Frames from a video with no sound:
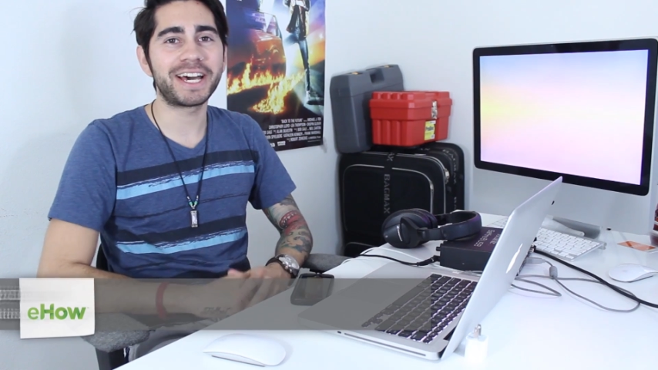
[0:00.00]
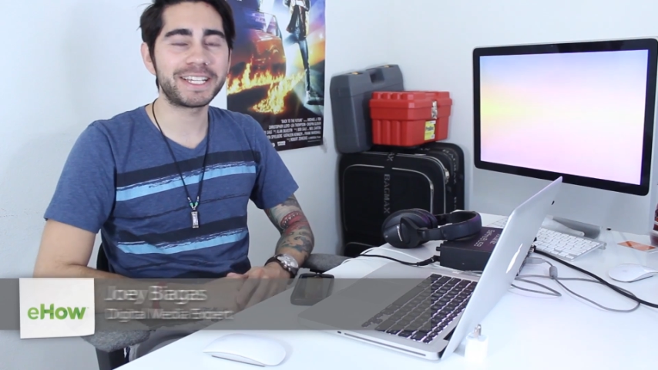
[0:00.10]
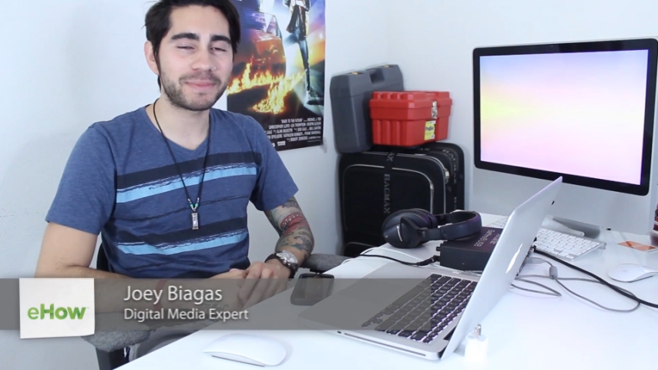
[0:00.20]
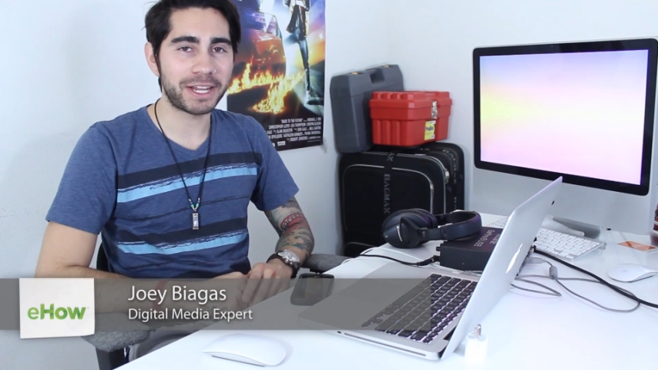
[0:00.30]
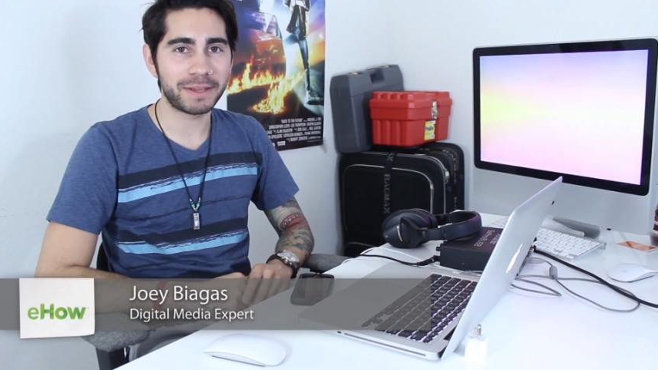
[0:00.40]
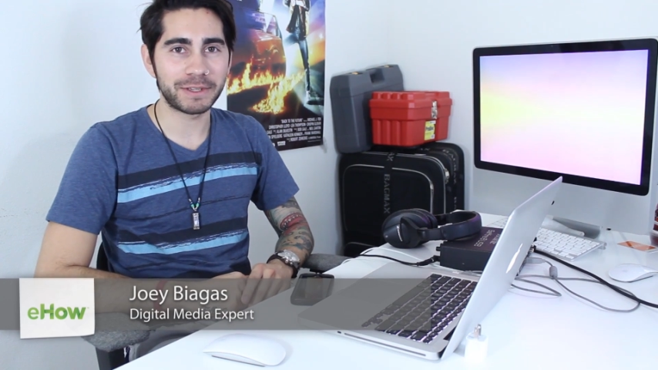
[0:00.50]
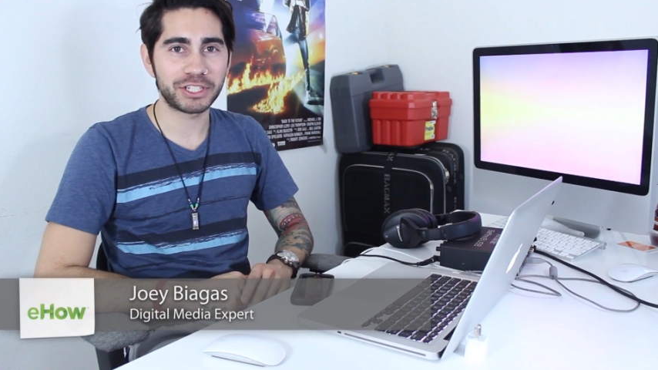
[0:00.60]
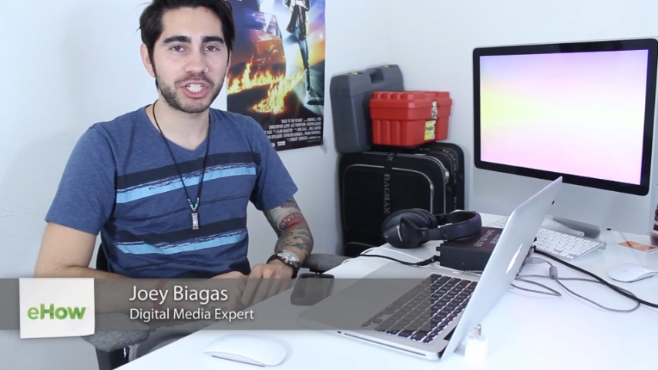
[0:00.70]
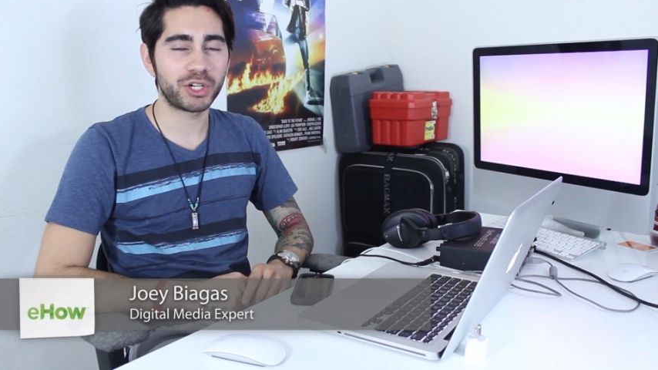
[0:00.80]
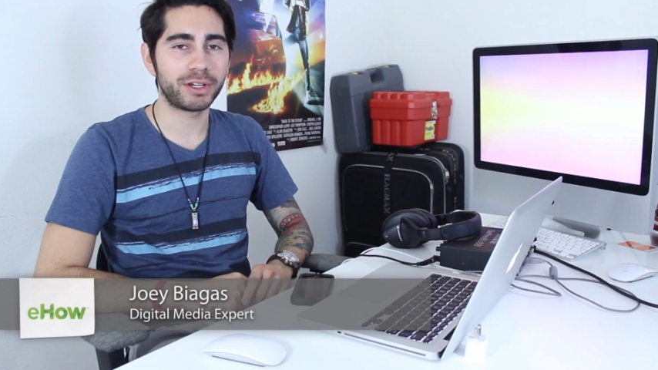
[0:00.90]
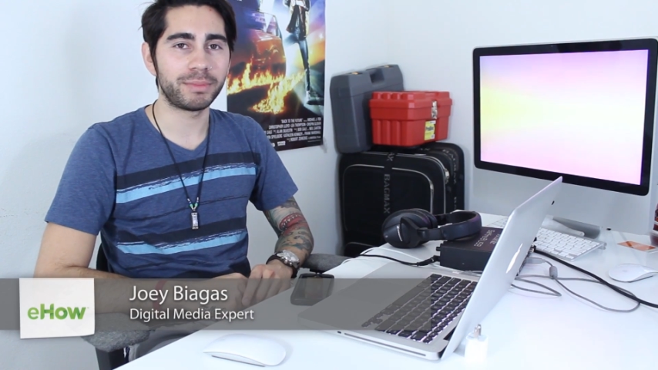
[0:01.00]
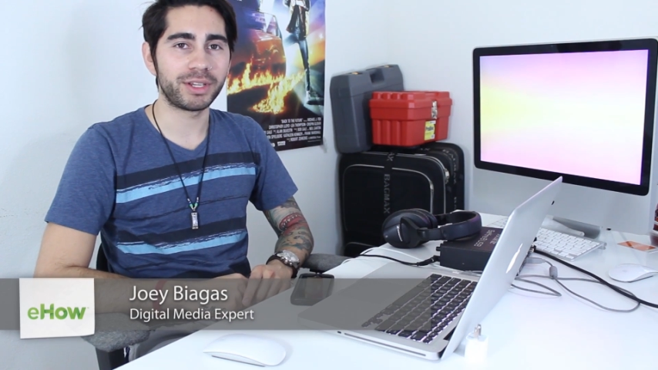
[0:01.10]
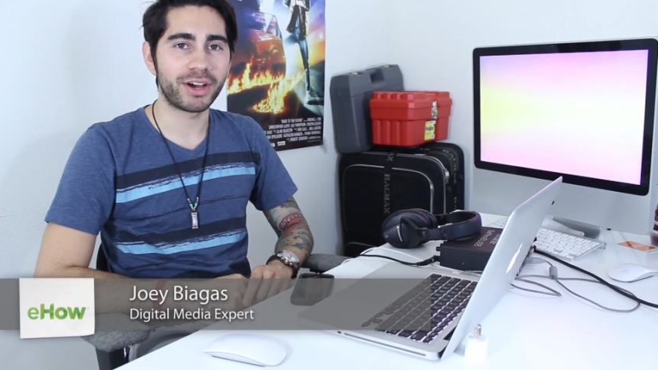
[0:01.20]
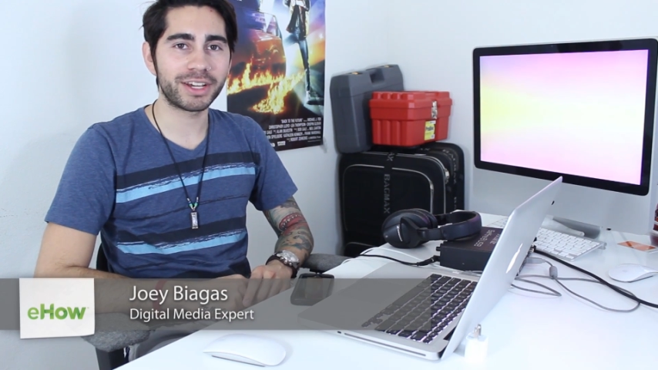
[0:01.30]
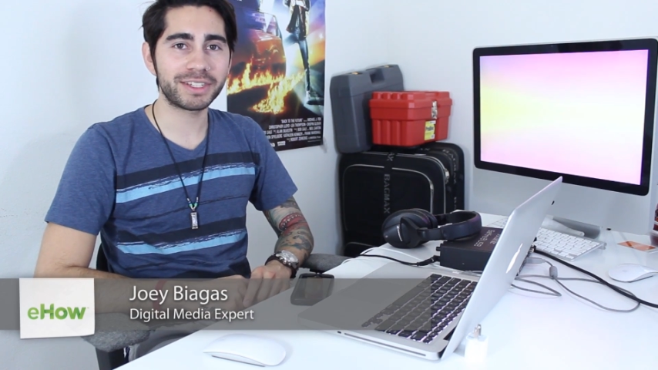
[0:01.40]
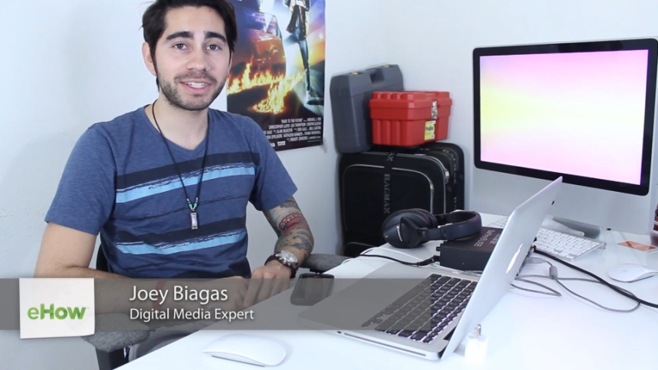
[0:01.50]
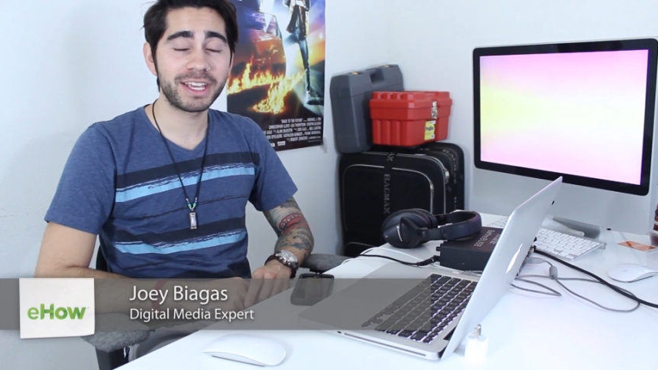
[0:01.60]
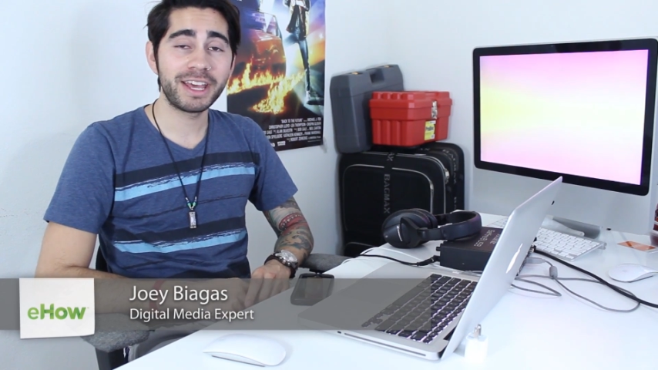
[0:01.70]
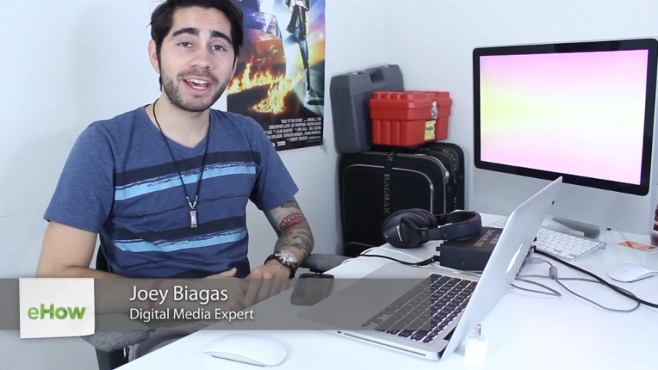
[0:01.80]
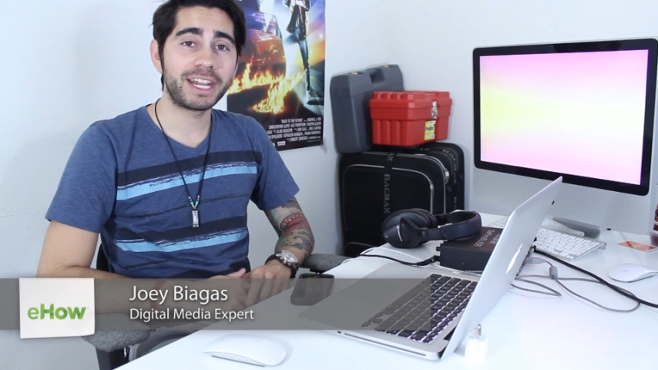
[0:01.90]
guys? My name is Joey Biagas
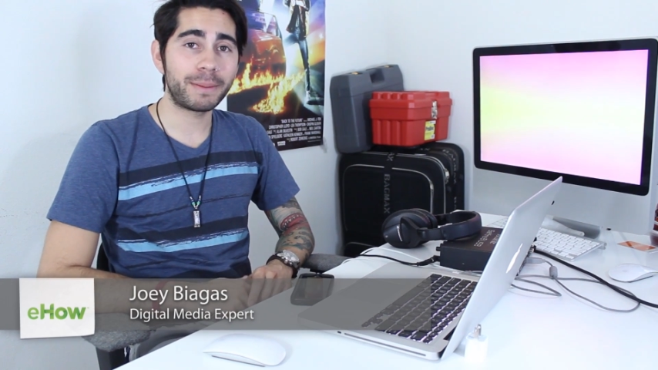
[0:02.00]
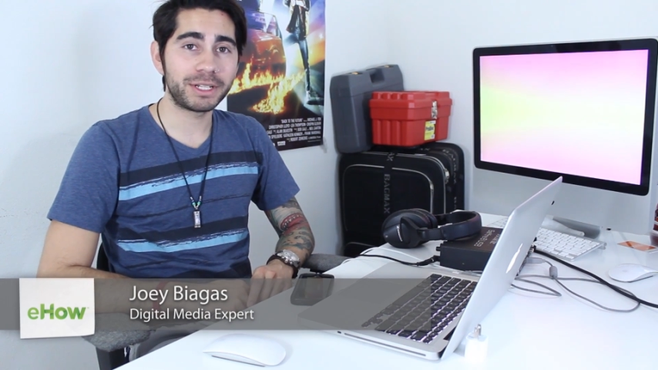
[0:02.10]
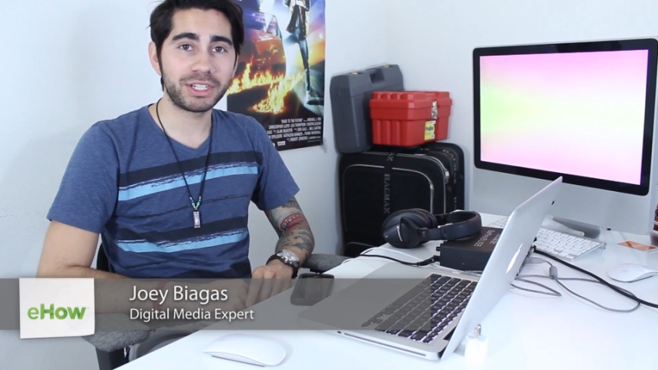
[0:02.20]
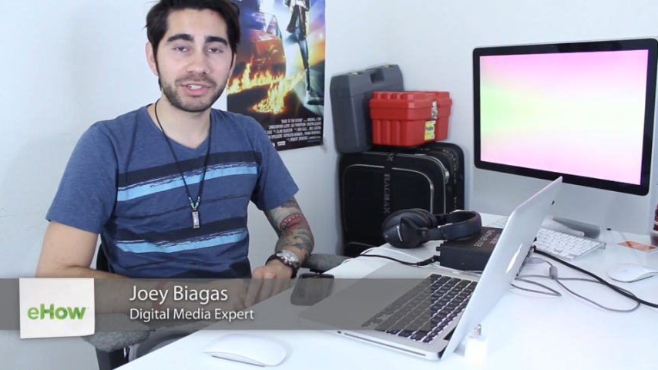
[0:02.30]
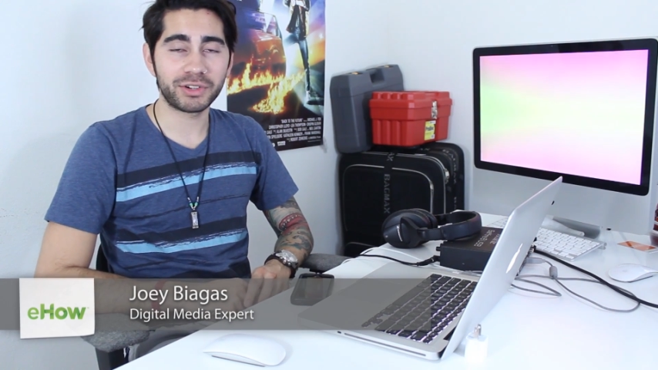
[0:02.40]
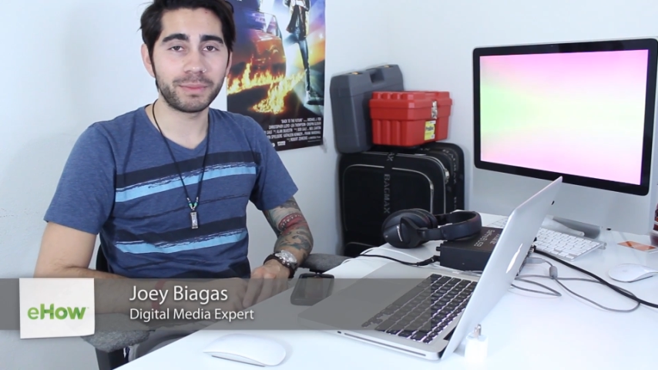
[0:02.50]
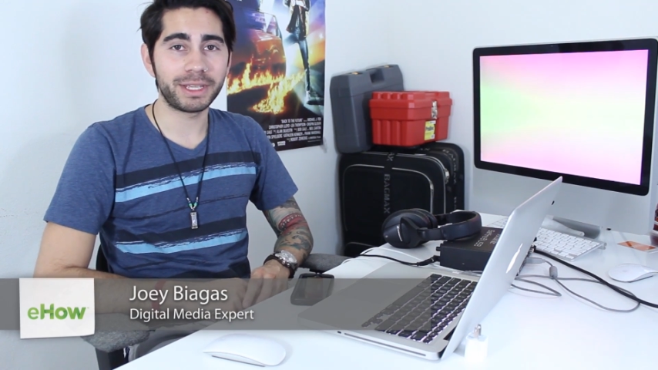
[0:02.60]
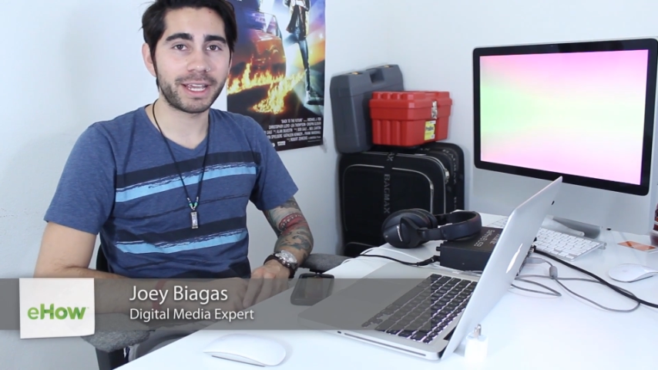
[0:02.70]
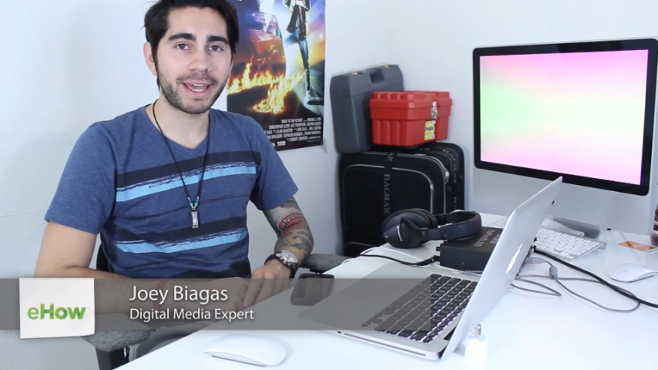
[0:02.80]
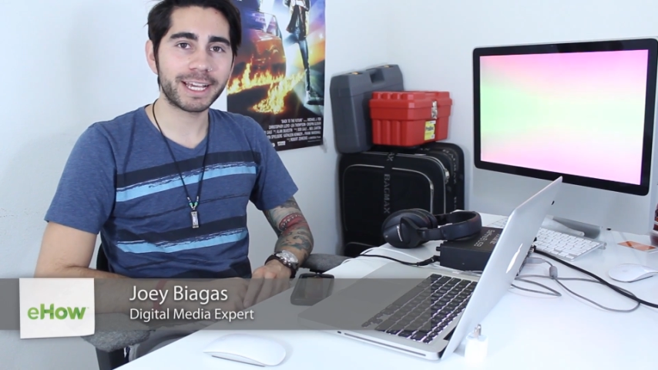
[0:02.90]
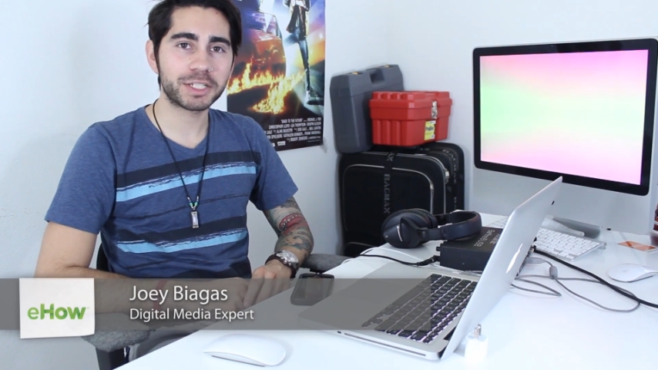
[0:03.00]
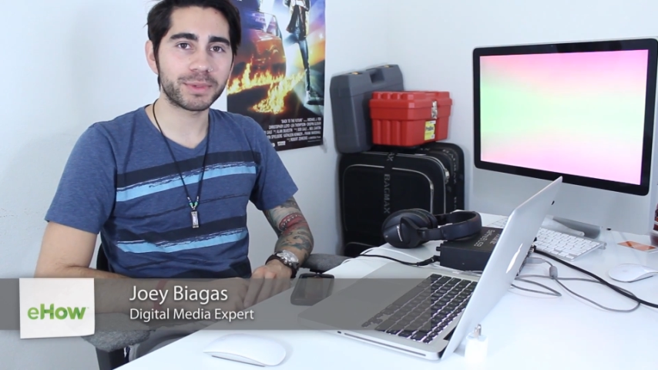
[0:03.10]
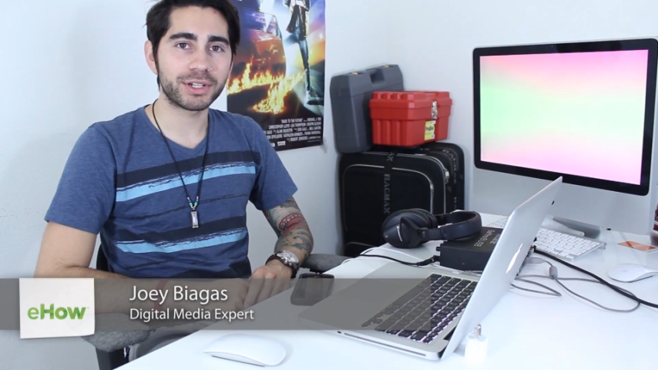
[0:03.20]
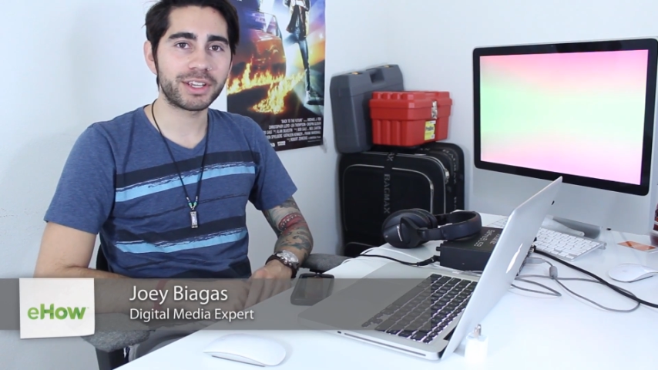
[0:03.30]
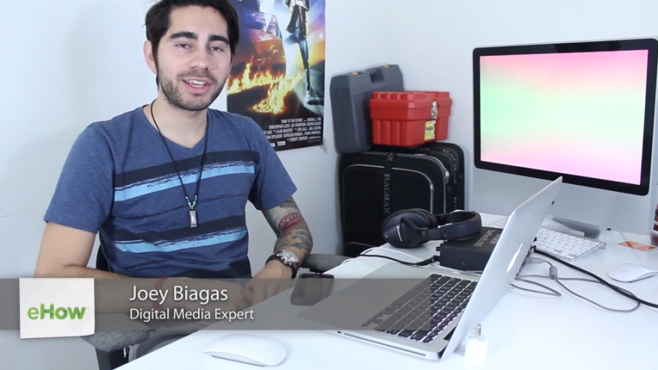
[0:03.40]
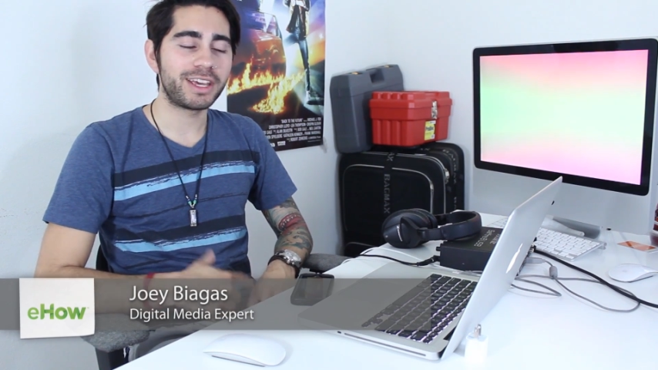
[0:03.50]
and I'm a digital media expert,